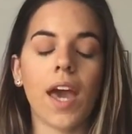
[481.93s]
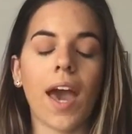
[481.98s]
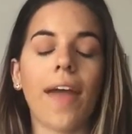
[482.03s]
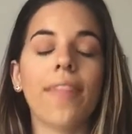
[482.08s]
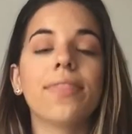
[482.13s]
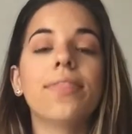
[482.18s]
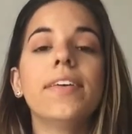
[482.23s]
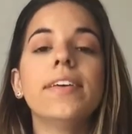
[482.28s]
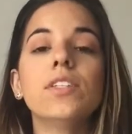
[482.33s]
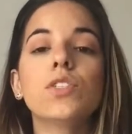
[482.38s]

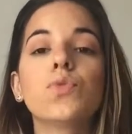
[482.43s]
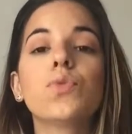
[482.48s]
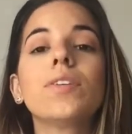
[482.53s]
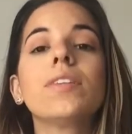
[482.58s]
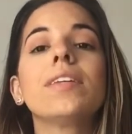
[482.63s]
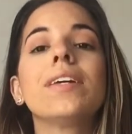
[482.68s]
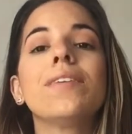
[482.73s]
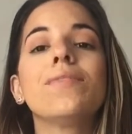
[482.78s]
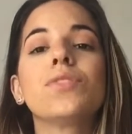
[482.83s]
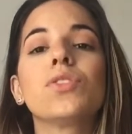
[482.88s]
And this
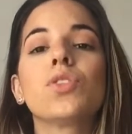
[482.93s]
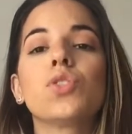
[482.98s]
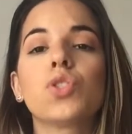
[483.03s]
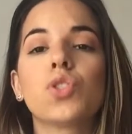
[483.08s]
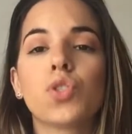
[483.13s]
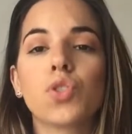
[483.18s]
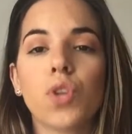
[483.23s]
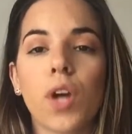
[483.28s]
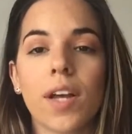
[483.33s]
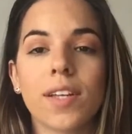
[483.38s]
relieves
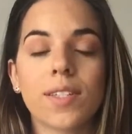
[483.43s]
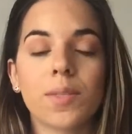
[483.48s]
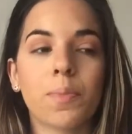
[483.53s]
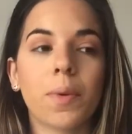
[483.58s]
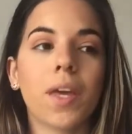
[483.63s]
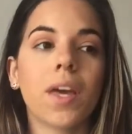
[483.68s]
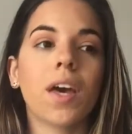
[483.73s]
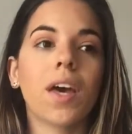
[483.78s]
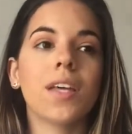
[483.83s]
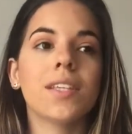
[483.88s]
stress
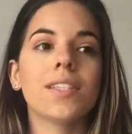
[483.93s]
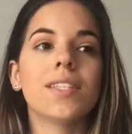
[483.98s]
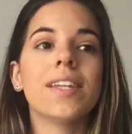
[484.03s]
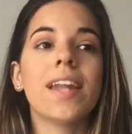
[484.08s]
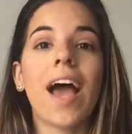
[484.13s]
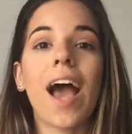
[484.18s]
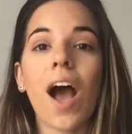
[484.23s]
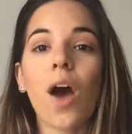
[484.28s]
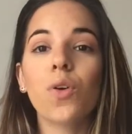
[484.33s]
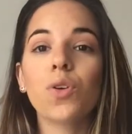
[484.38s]
because
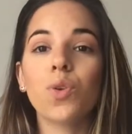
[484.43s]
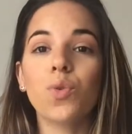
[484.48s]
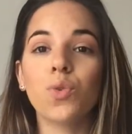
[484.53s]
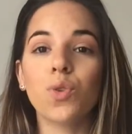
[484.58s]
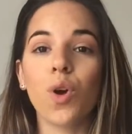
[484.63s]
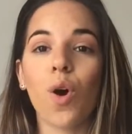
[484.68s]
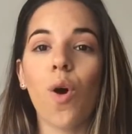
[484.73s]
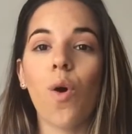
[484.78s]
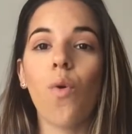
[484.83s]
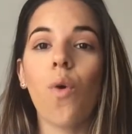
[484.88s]
now you
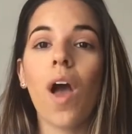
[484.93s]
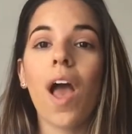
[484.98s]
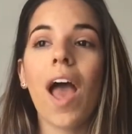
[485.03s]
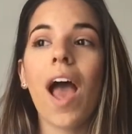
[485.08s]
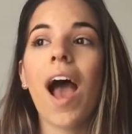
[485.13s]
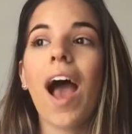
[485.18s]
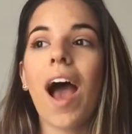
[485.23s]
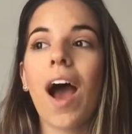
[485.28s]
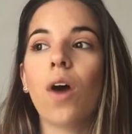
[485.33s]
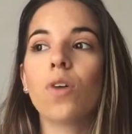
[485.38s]
know
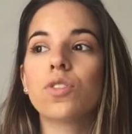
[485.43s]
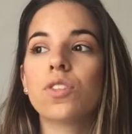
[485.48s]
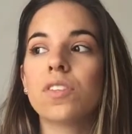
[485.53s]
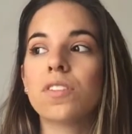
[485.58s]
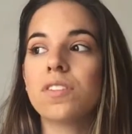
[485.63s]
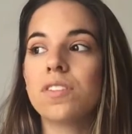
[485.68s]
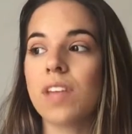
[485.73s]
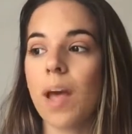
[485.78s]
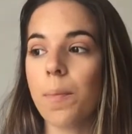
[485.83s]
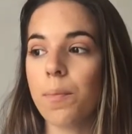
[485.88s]
how
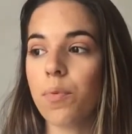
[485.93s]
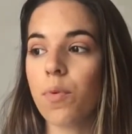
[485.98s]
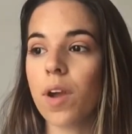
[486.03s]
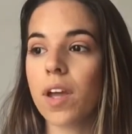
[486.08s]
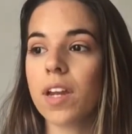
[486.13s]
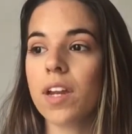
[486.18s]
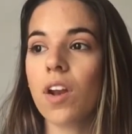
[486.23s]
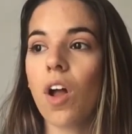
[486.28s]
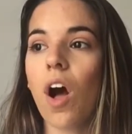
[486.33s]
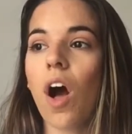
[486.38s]
to
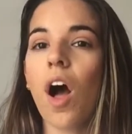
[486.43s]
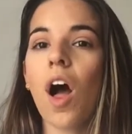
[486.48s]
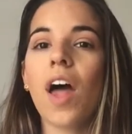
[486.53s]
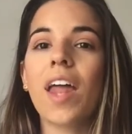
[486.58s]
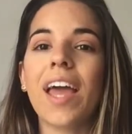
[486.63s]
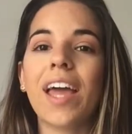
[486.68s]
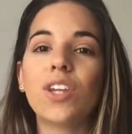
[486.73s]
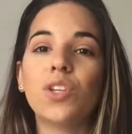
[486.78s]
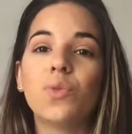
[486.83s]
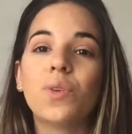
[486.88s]
separate it
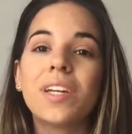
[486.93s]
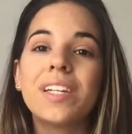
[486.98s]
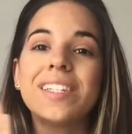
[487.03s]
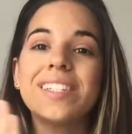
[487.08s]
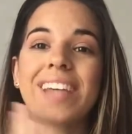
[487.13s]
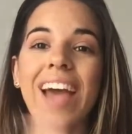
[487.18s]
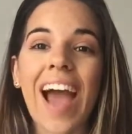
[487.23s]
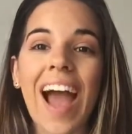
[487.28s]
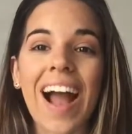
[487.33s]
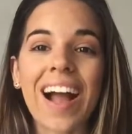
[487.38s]
all and you
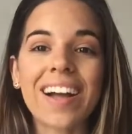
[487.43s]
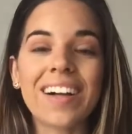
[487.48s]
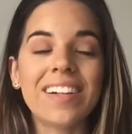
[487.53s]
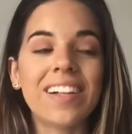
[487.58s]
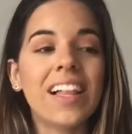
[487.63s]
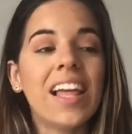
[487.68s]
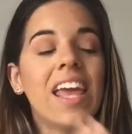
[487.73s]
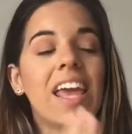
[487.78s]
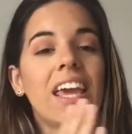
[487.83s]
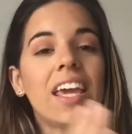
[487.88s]
can
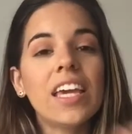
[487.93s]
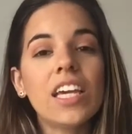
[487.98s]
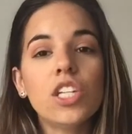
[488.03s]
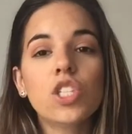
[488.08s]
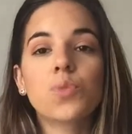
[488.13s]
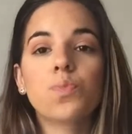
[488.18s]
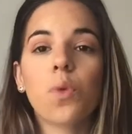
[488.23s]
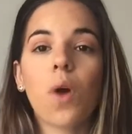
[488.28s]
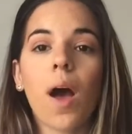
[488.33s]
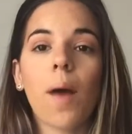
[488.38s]
tackle
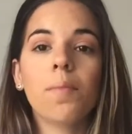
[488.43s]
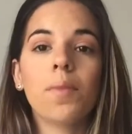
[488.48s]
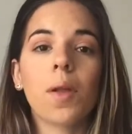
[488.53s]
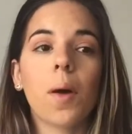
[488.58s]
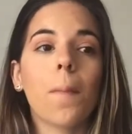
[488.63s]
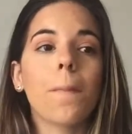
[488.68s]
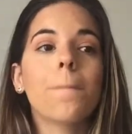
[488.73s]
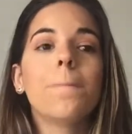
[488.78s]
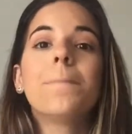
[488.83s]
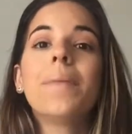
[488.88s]
each
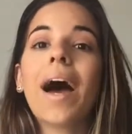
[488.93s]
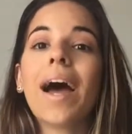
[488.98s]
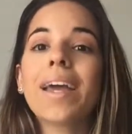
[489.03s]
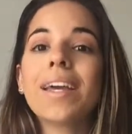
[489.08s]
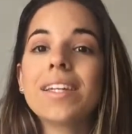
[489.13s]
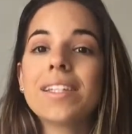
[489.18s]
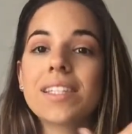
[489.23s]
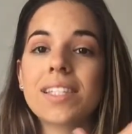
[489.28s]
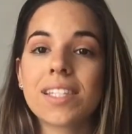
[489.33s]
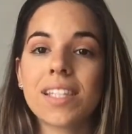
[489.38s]
problem by
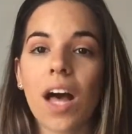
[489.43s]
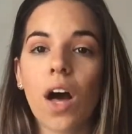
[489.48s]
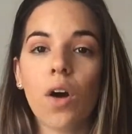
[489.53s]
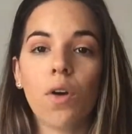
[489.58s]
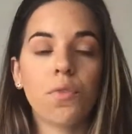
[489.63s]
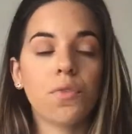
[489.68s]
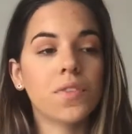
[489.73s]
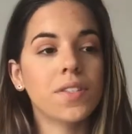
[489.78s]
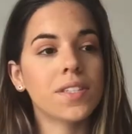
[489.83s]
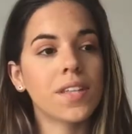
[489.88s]

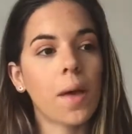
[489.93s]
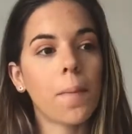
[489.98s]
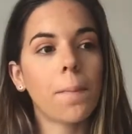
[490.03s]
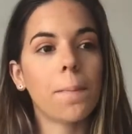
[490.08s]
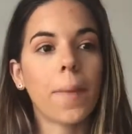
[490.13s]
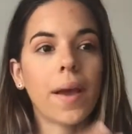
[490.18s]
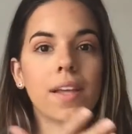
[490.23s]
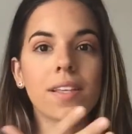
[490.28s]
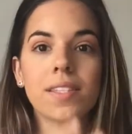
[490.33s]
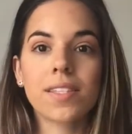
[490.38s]
itself,
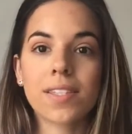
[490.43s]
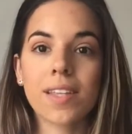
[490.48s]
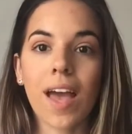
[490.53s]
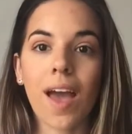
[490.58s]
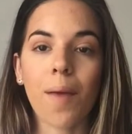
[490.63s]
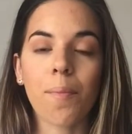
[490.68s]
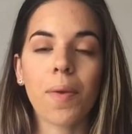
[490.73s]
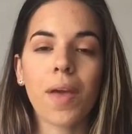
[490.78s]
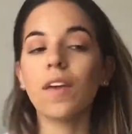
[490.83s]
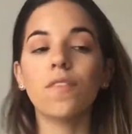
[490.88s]
step by
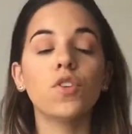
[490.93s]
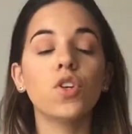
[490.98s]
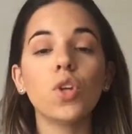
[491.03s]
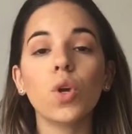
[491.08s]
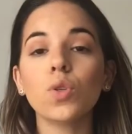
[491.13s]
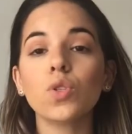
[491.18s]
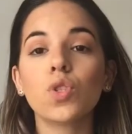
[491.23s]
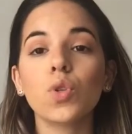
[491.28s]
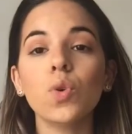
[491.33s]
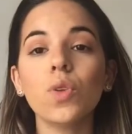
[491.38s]
step. If you
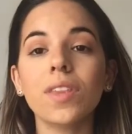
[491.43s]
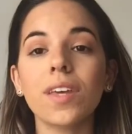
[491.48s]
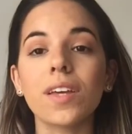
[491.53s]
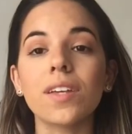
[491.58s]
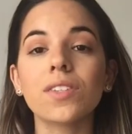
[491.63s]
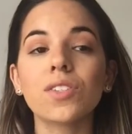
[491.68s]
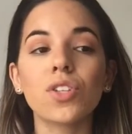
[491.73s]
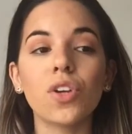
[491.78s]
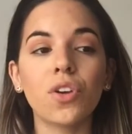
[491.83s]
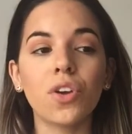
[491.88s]
don't do
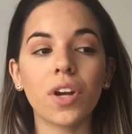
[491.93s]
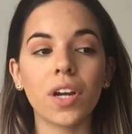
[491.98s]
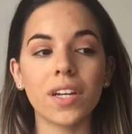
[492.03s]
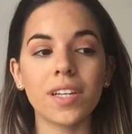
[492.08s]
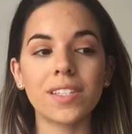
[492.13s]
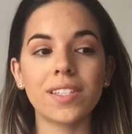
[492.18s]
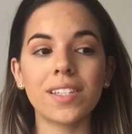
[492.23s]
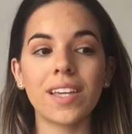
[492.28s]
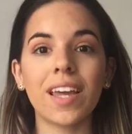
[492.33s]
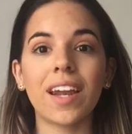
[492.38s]
this, you're
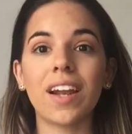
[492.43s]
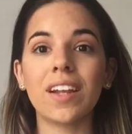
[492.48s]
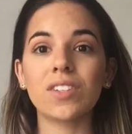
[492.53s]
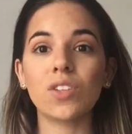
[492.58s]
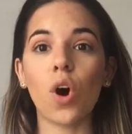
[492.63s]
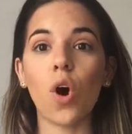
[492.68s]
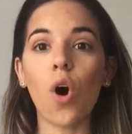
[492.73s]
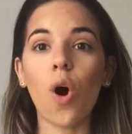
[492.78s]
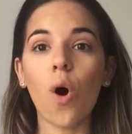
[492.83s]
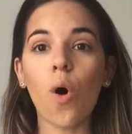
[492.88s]
gonna see it
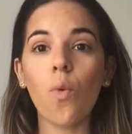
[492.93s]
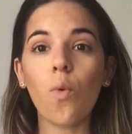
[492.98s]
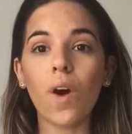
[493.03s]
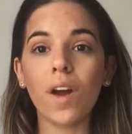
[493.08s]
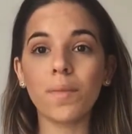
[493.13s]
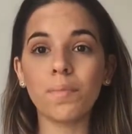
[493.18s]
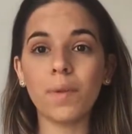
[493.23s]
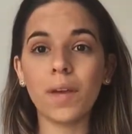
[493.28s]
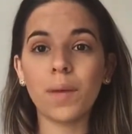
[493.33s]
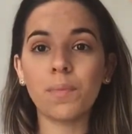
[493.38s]
as all
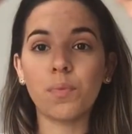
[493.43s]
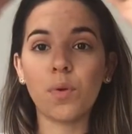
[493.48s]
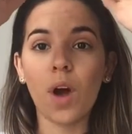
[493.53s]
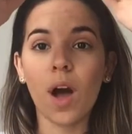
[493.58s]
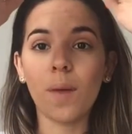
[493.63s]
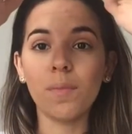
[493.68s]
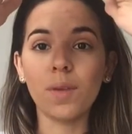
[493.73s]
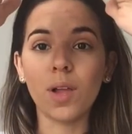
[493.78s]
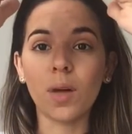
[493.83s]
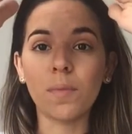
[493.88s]
one big
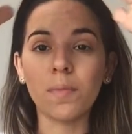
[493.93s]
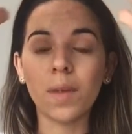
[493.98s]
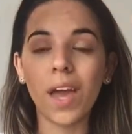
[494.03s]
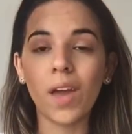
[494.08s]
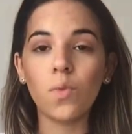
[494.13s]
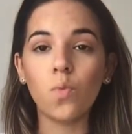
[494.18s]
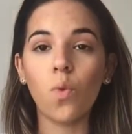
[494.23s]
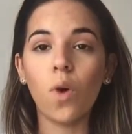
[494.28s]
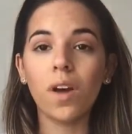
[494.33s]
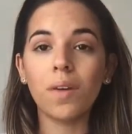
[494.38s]
problem
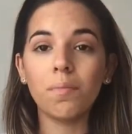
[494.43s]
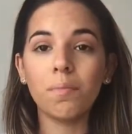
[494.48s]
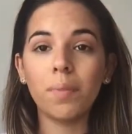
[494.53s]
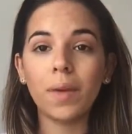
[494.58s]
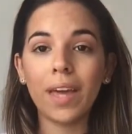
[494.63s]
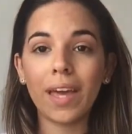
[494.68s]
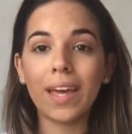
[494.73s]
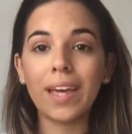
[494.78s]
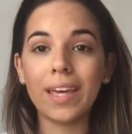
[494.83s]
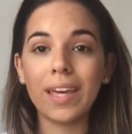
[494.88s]
and one
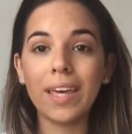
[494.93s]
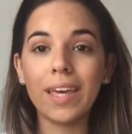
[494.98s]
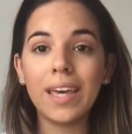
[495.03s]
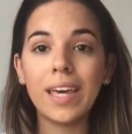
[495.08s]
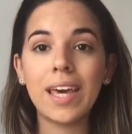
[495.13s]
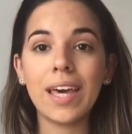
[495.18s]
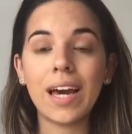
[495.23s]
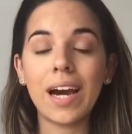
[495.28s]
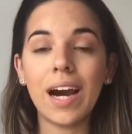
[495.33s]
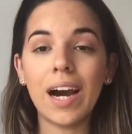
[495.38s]
big
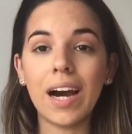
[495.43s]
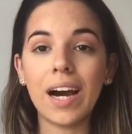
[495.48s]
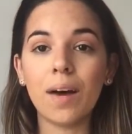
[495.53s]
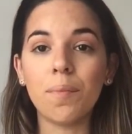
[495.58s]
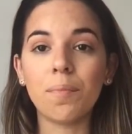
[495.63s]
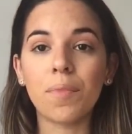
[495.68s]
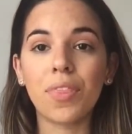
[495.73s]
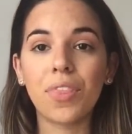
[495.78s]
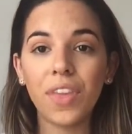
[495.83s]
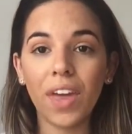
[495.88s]

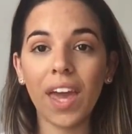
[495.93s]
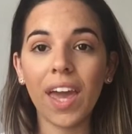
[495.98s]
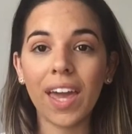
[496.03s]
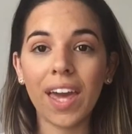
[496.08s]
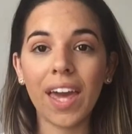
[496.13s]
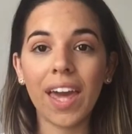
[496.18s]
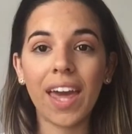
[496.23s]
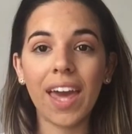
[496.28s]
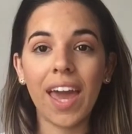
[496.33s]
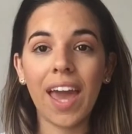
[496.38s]
um,
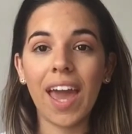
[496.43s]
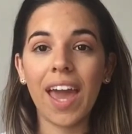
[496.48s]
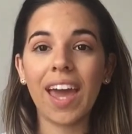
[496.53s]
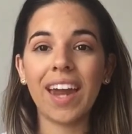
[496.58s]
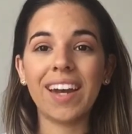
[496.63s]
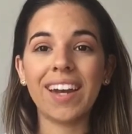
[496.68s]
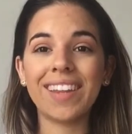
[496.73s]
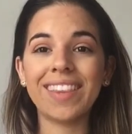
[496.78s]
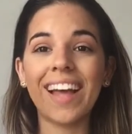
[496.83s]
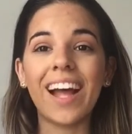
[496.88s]
thing,
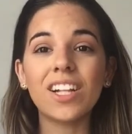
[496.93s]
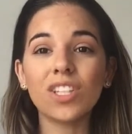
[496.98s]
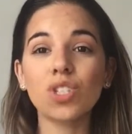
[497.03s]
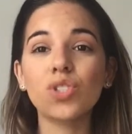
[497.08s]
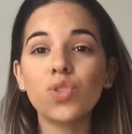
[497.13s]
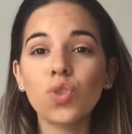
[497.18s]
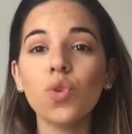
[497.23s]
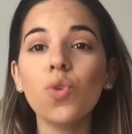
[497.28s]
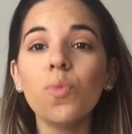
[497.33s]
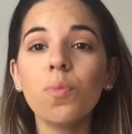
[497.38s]
and
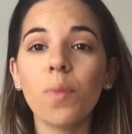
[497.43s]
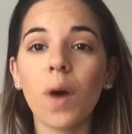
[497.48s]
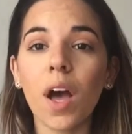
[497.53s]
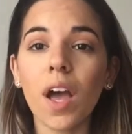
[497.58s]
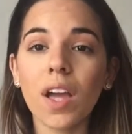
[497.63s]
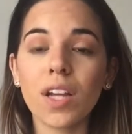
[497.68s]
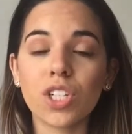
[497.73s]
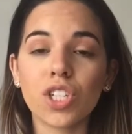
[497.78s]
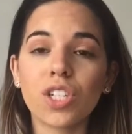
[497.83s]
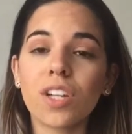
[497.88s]
that's too
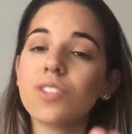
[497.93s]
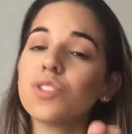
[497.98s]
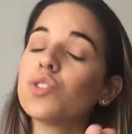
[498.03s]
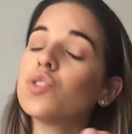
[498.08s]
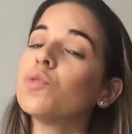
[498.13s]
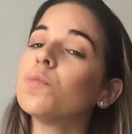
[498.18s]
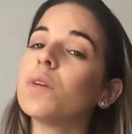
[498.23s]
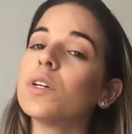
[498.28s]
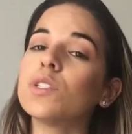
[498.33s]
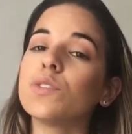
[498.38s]
much.
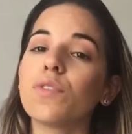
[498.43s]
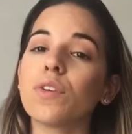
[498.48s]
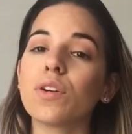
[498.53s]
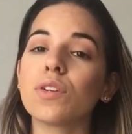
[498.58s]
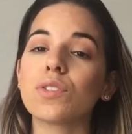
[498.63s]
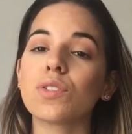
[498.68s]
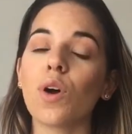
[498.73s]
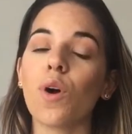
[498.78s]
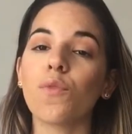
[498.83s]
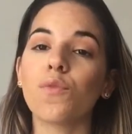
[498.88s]
That's too much for
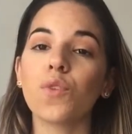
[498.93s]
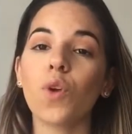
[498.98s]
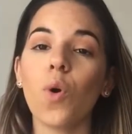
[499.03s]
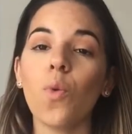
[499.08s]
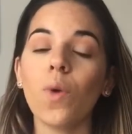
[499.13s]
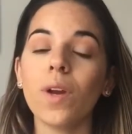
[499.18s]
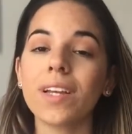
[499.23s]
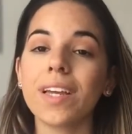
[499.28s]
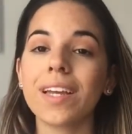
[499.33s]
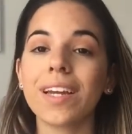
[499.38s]
yourself. No
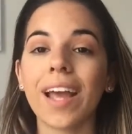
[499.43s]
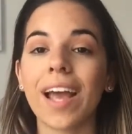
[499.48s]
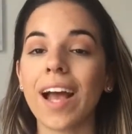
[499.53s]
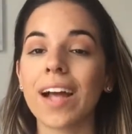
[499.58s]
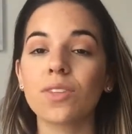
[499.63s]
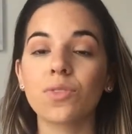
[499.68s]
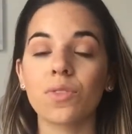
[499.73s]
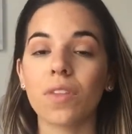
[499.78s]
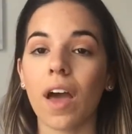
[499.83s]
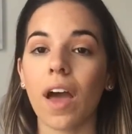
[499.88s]
one can
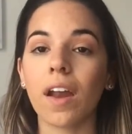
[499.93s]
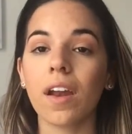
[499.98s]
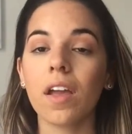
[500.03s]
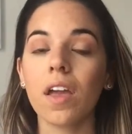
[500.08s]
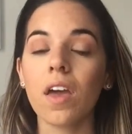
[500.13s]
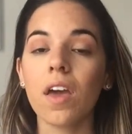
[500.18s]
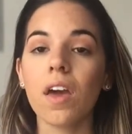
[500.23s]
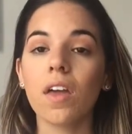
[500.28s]
handle that.